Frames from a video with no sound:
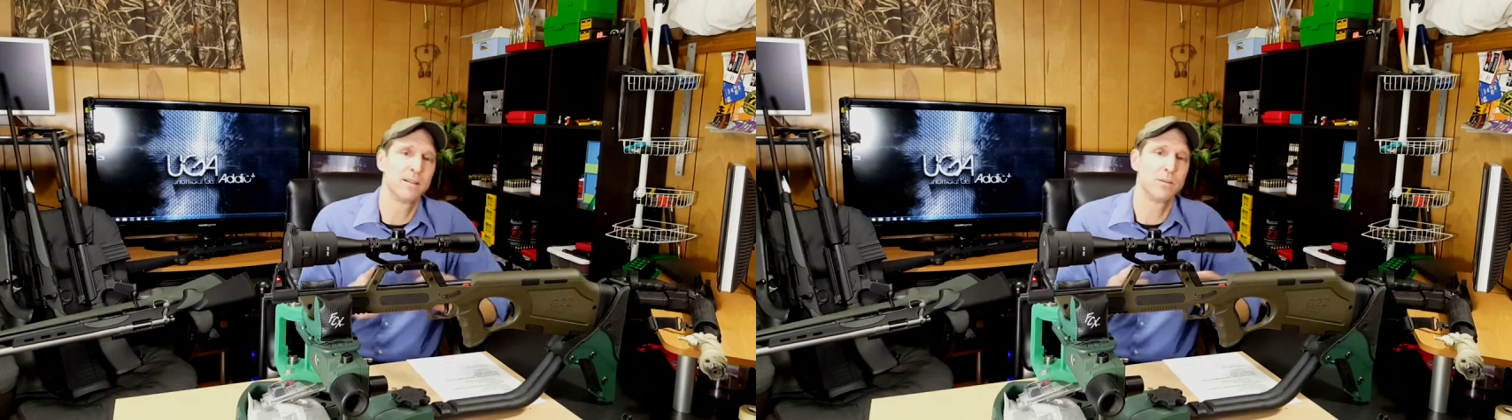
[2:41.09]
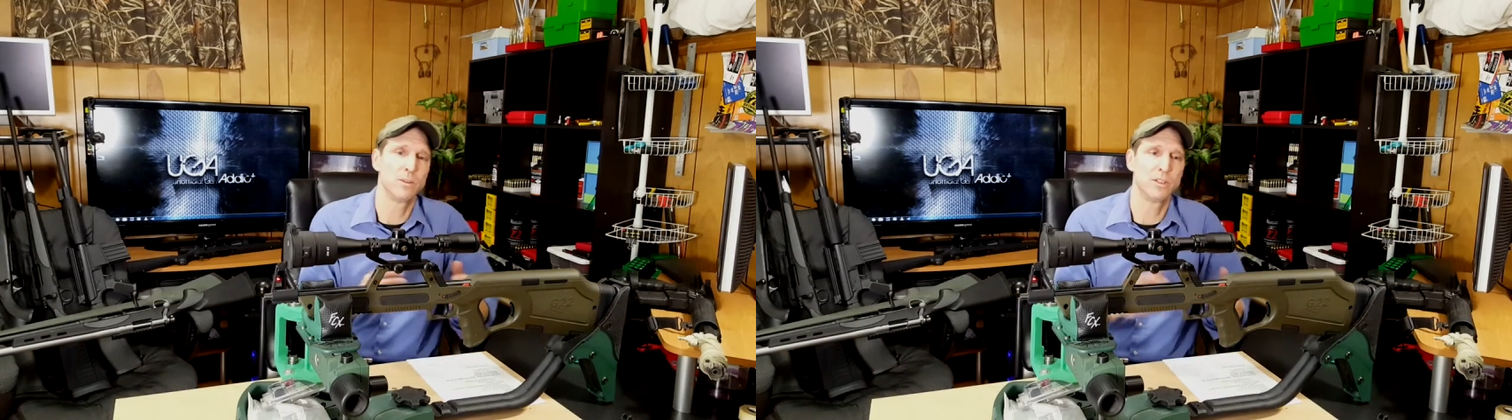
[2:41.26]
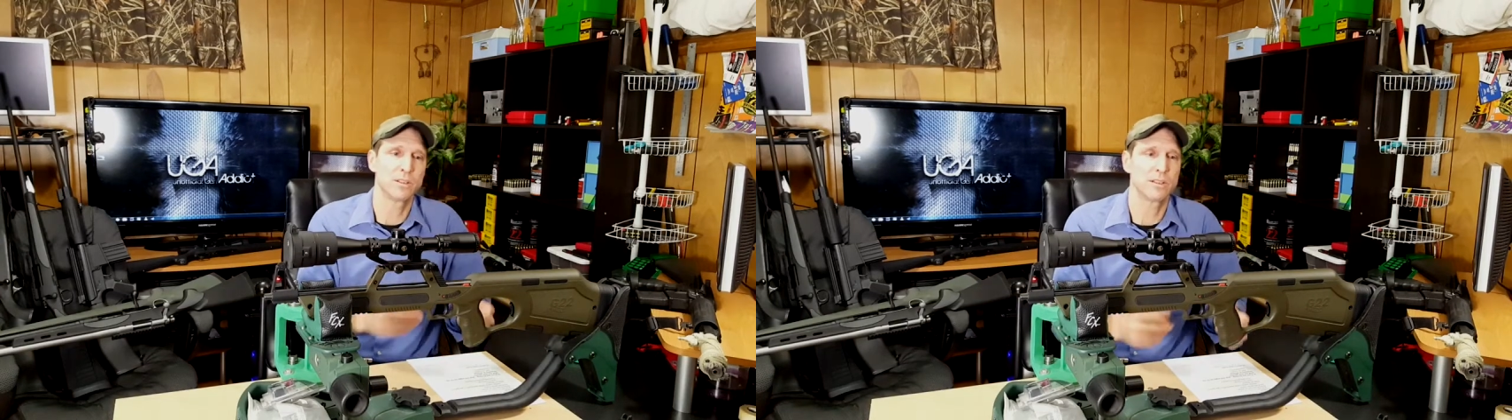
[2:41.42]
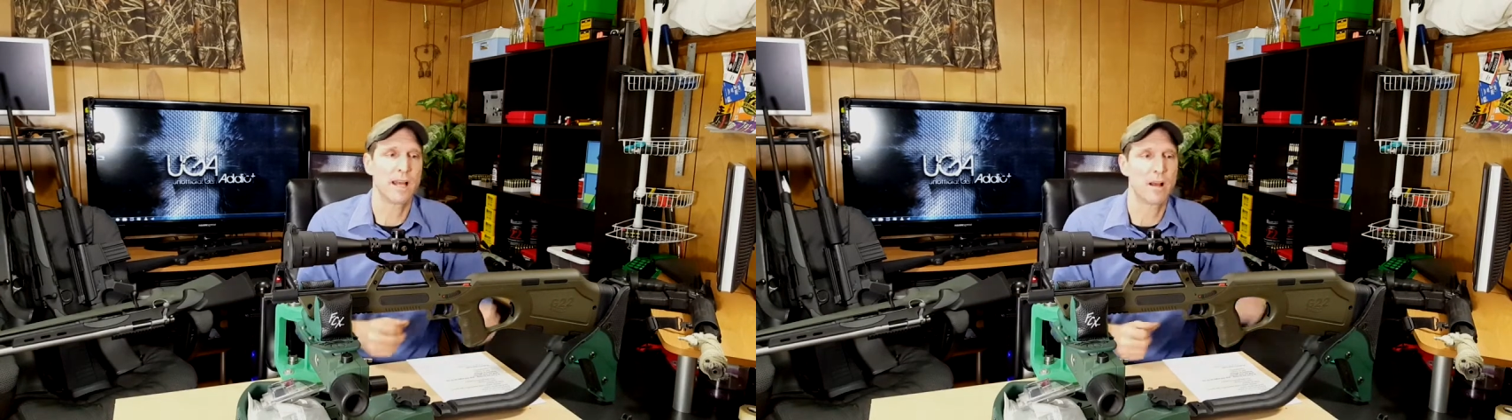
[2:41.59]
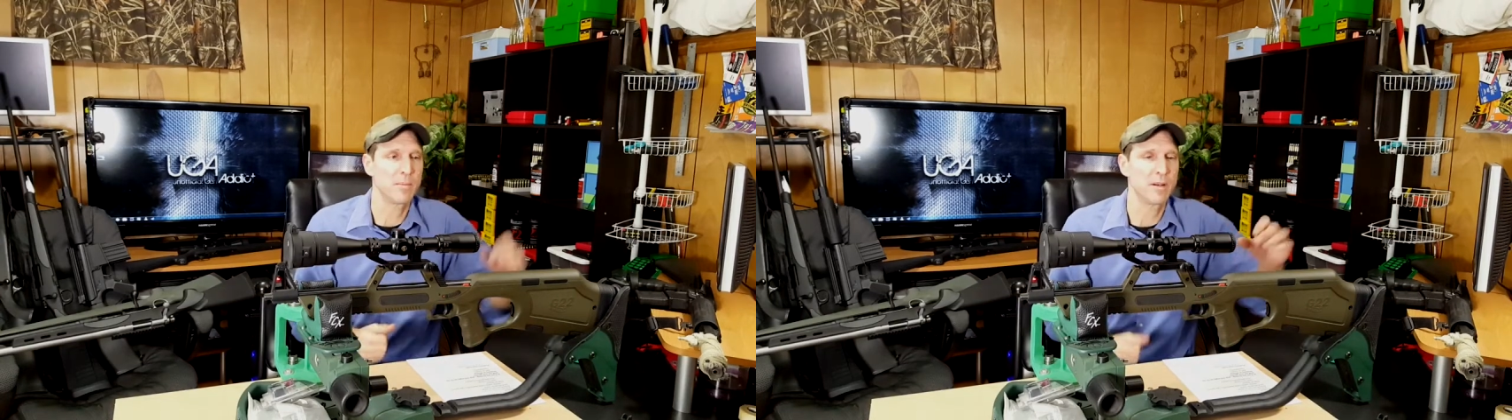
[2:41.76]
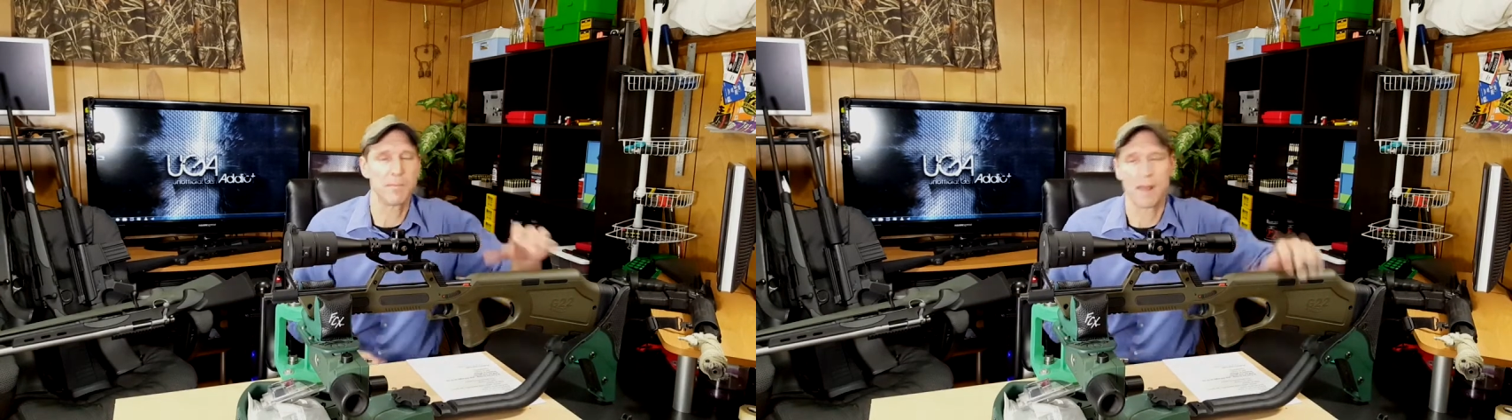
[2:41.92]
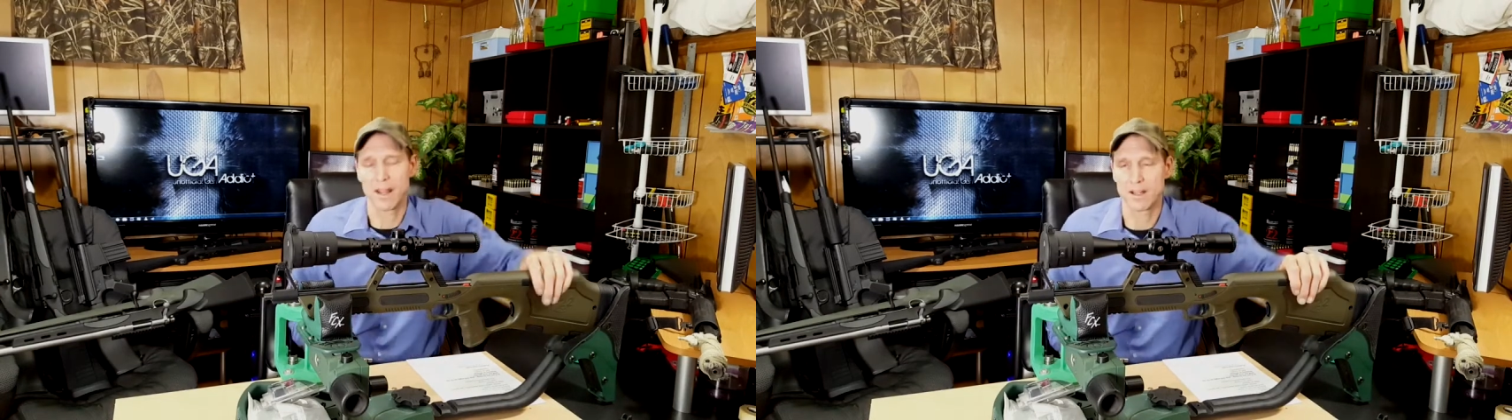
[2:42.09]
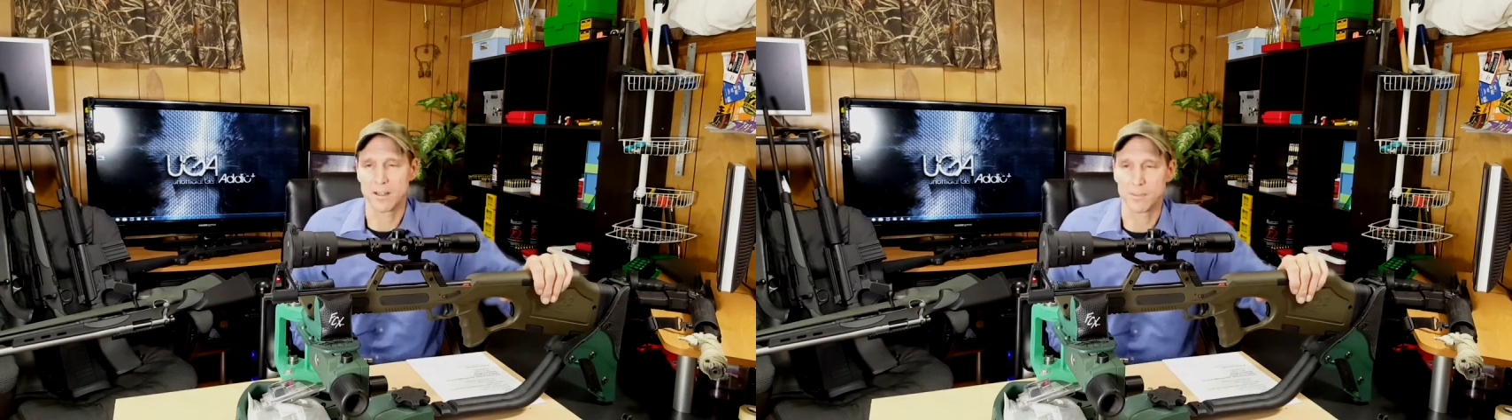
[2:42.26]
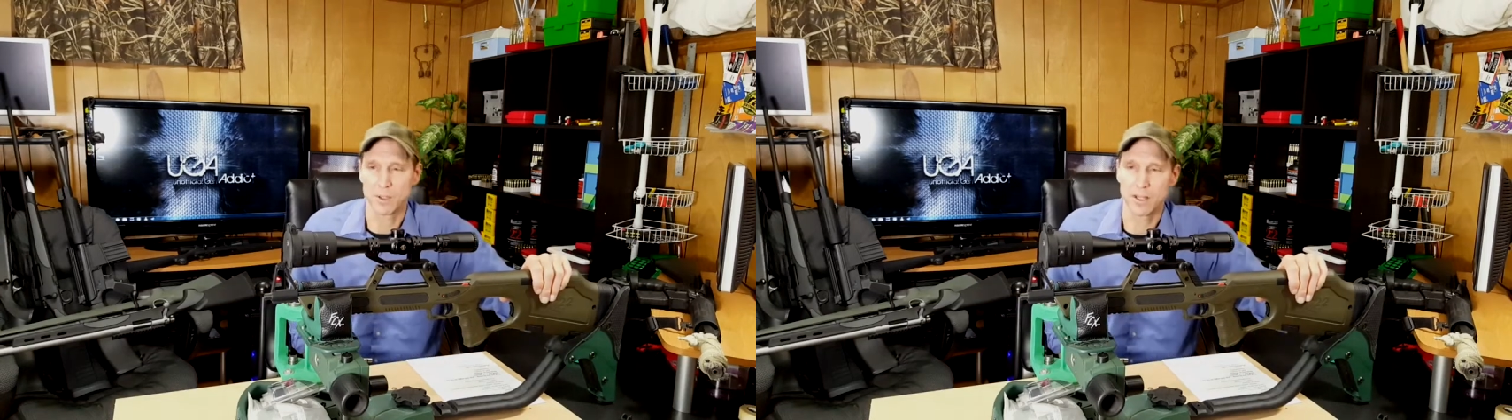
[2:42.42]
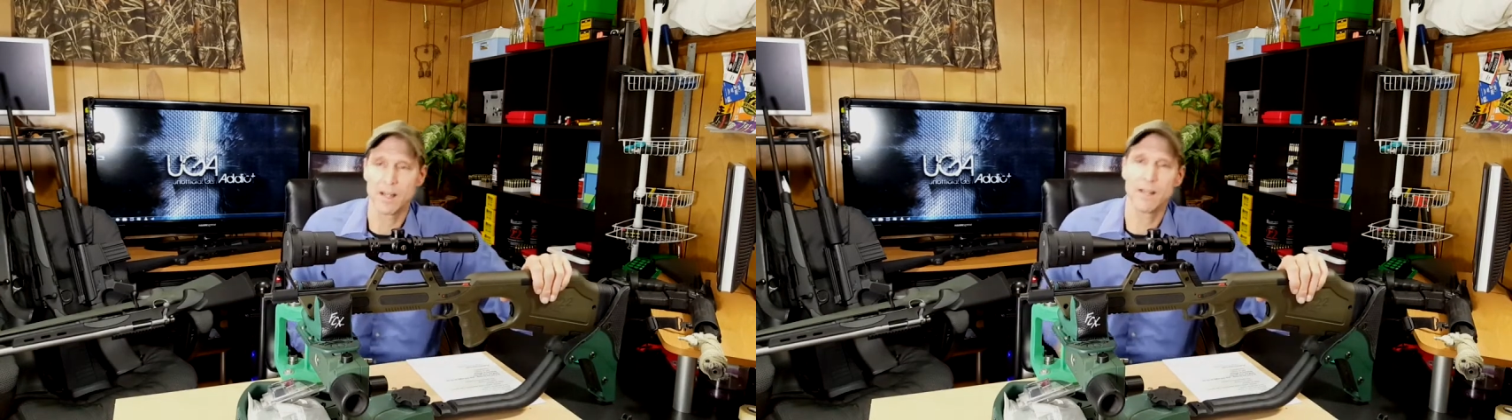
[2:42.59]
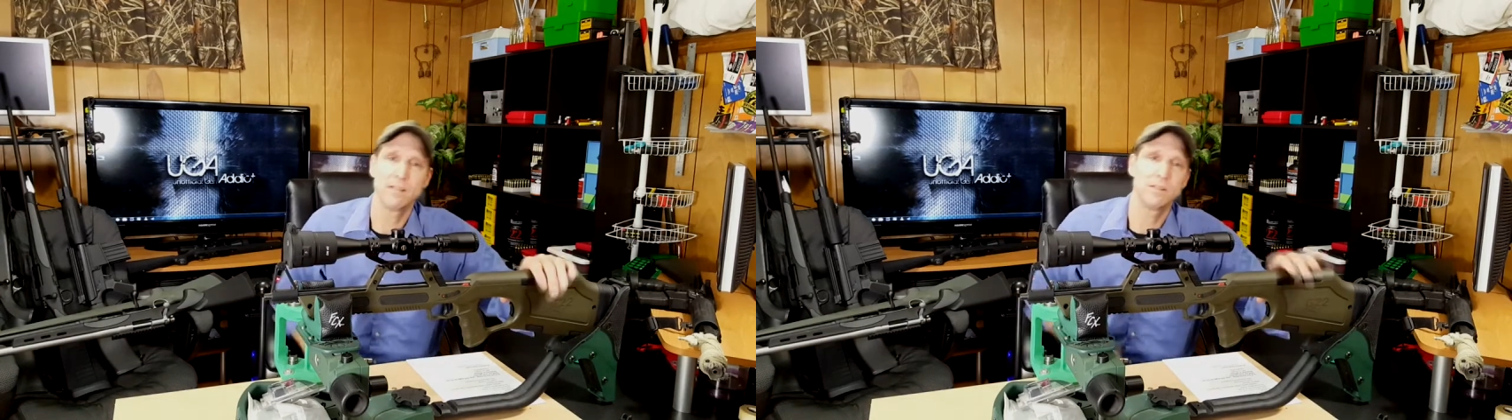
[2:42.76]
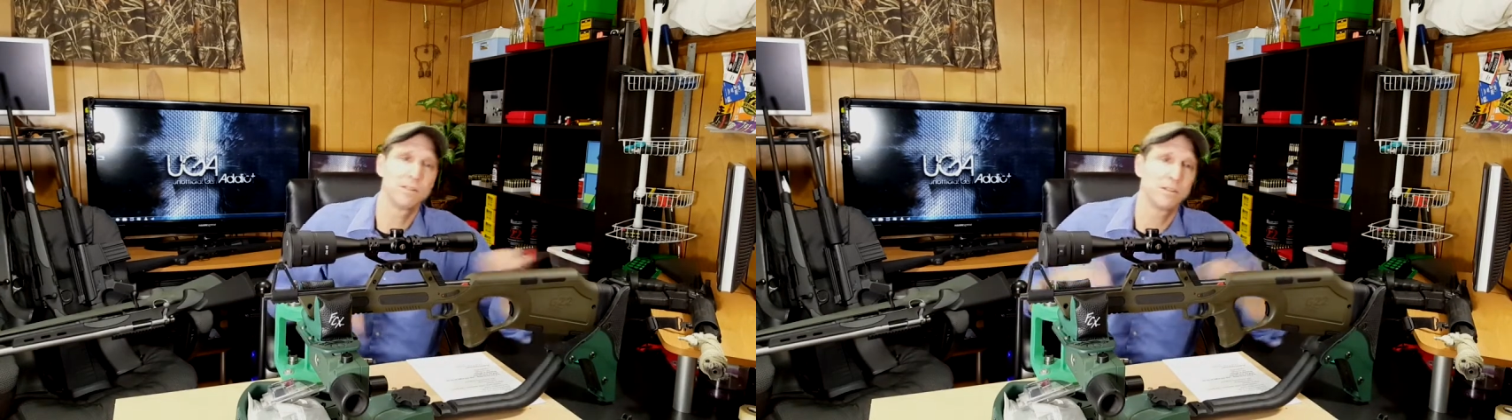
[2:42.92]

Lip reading: which has allowed me to buy a couple guns,